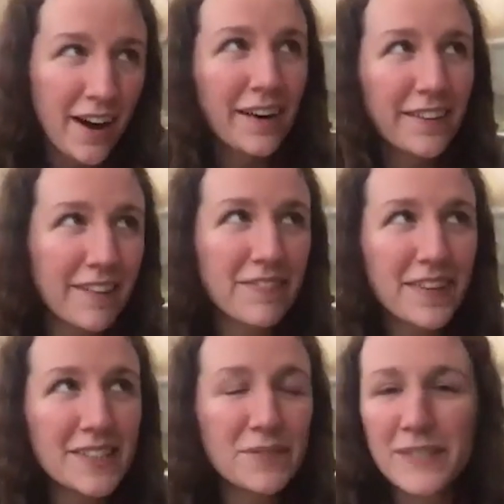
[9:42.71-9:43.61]
oh, that
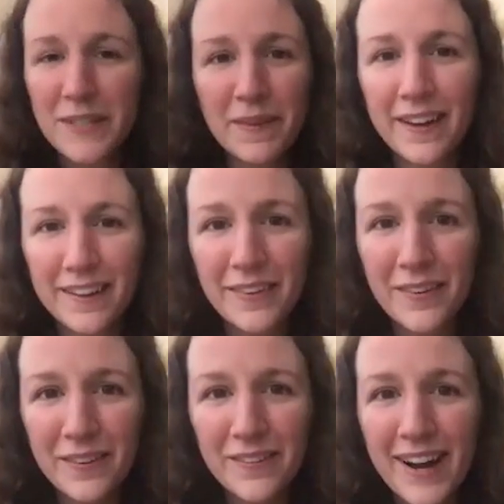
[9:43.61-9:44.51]
fits with something I
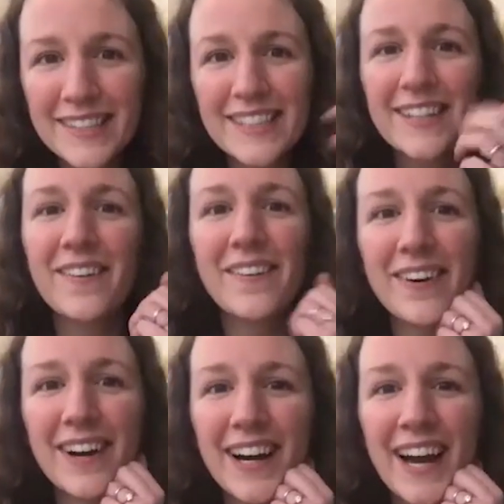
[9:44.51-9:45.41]
thought already,
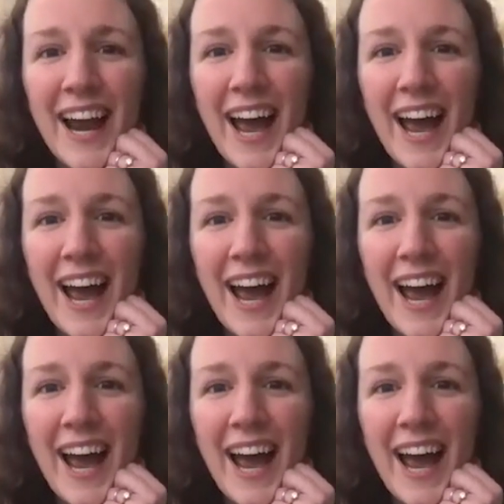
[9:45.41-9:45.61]
or